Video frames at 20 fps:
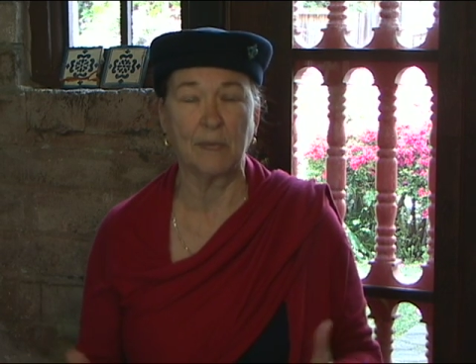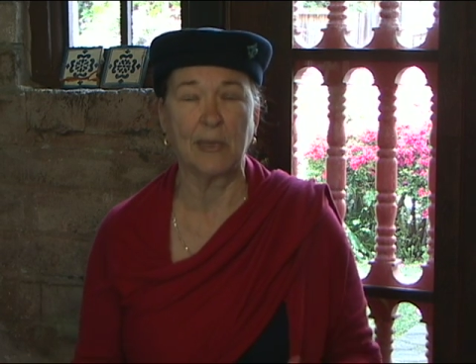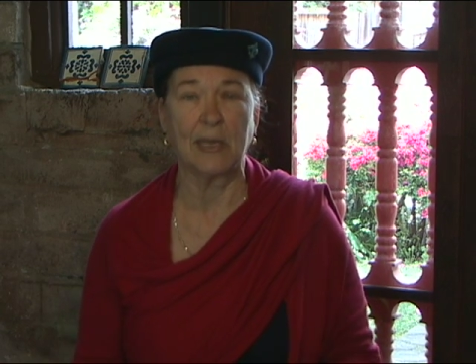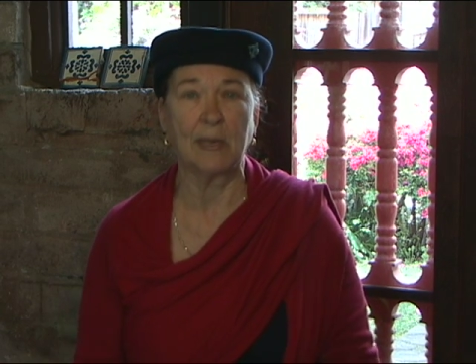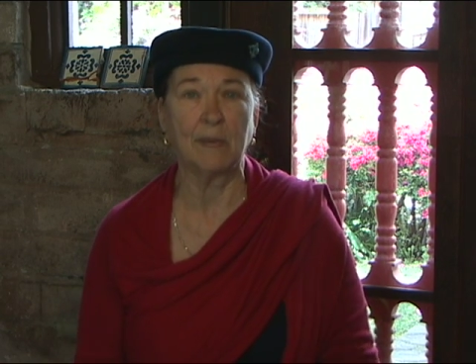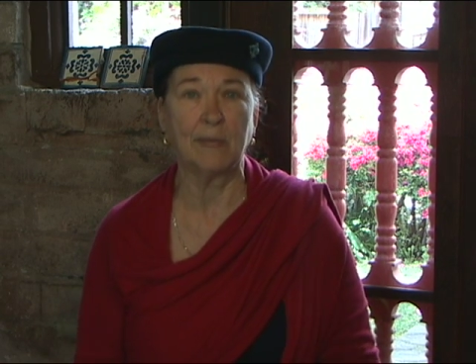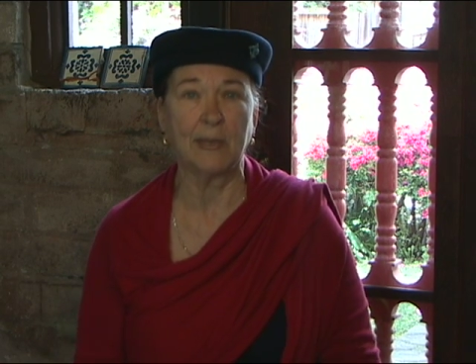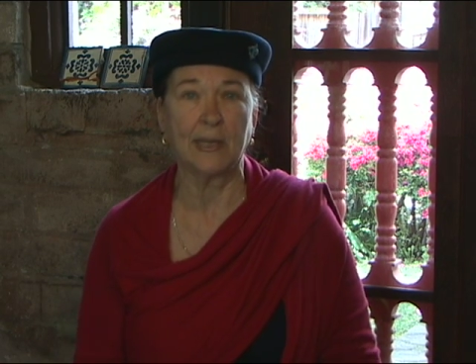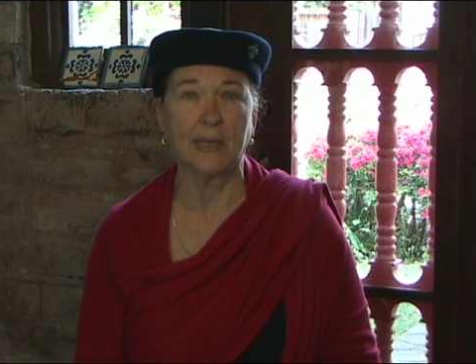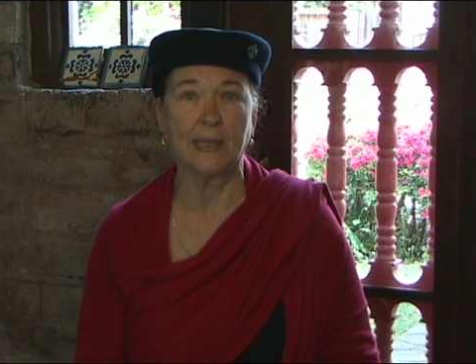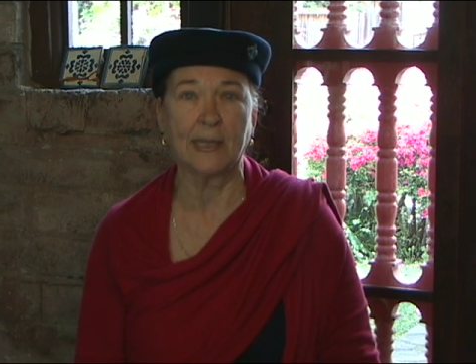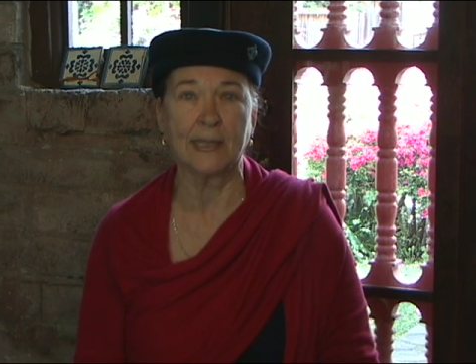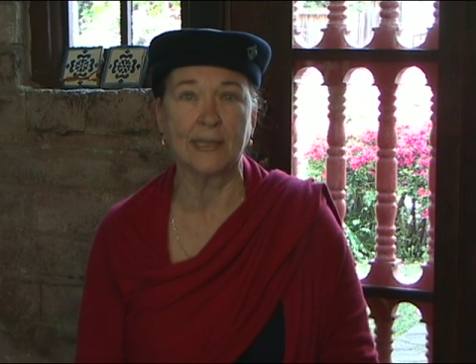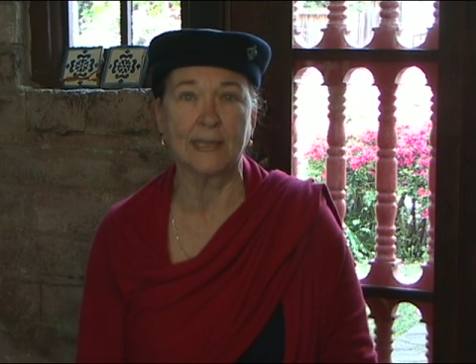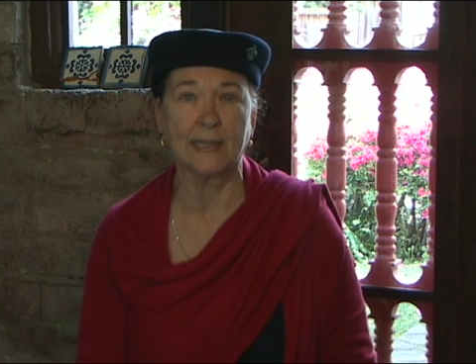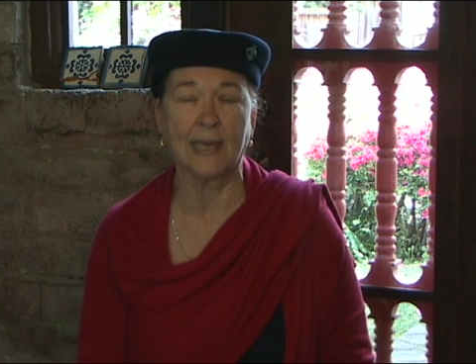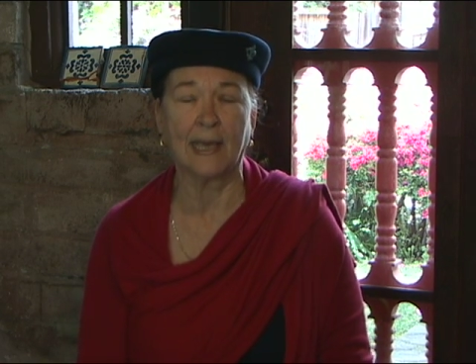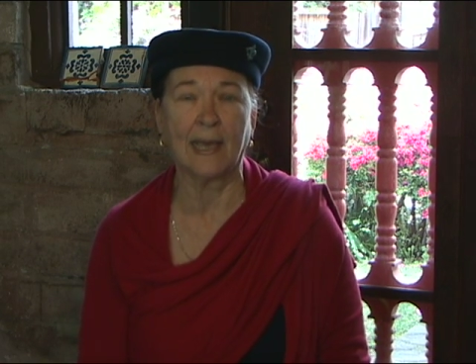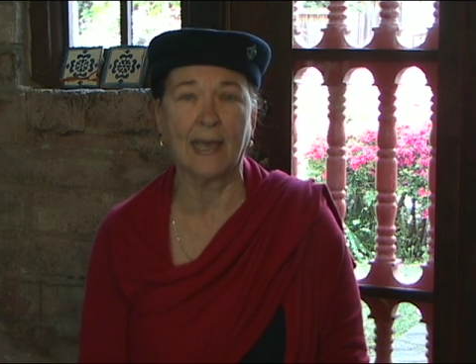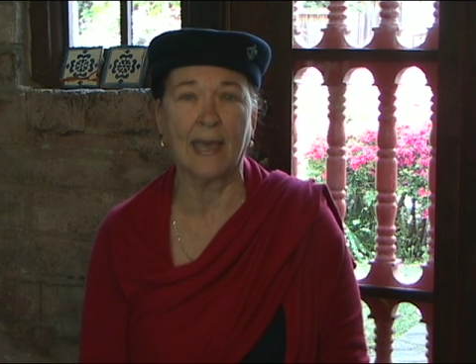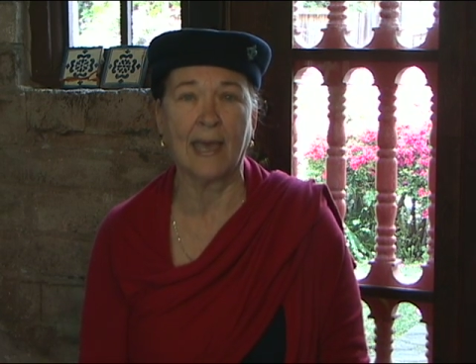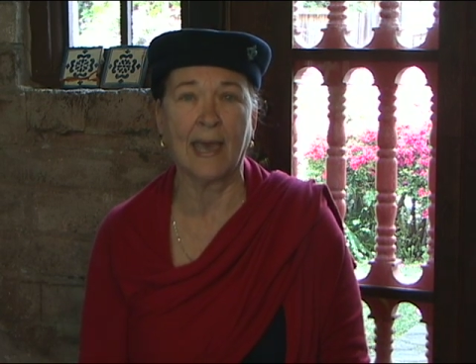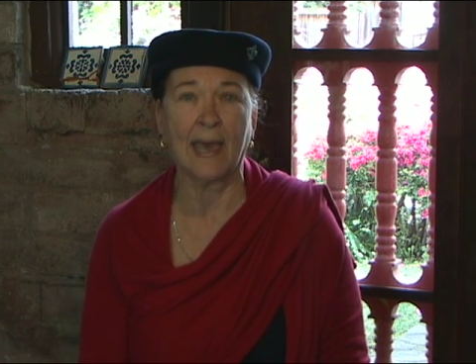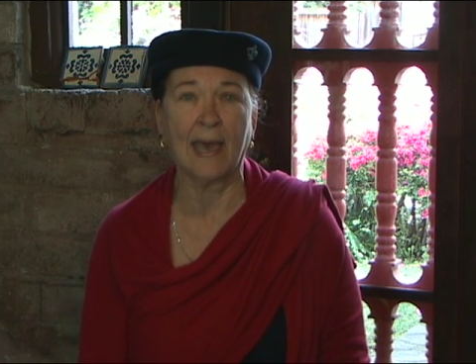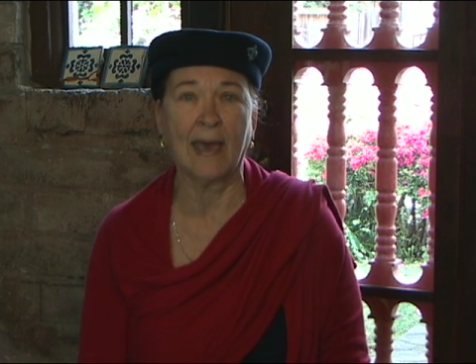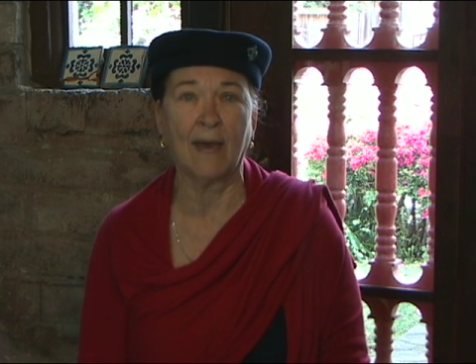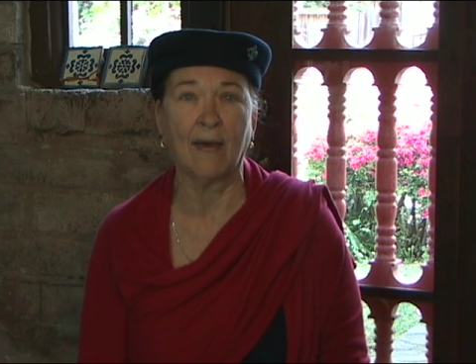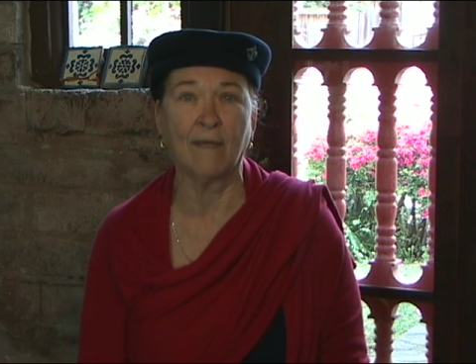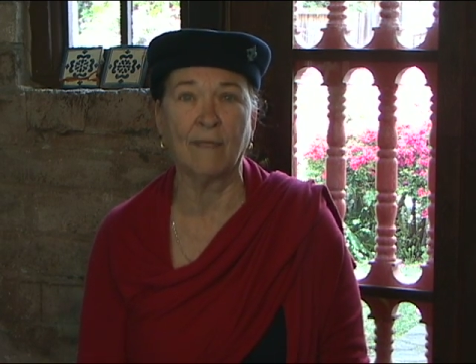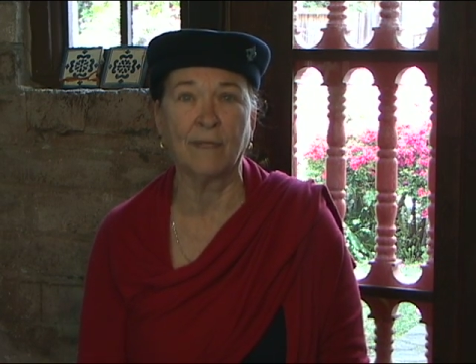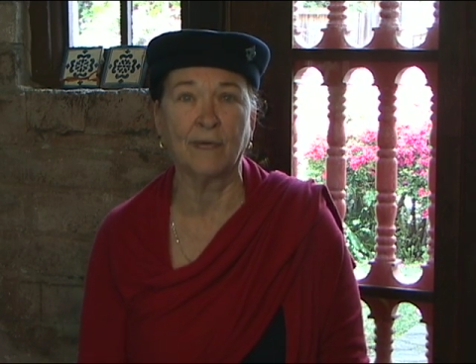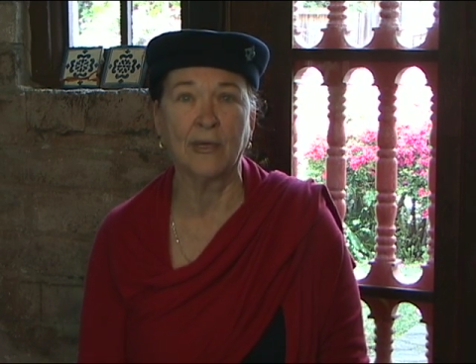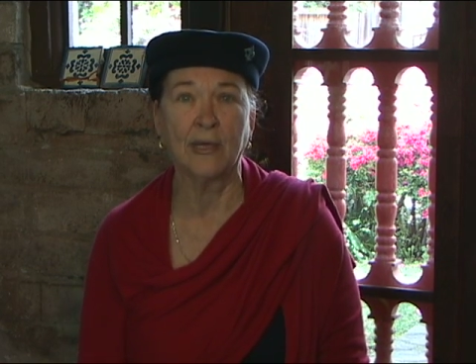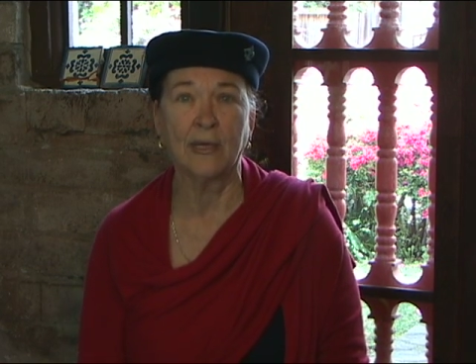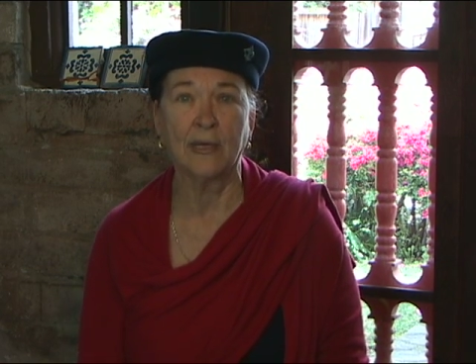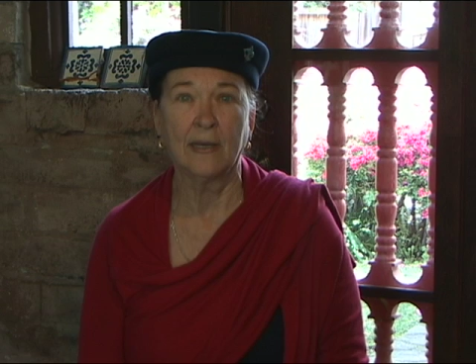me because I have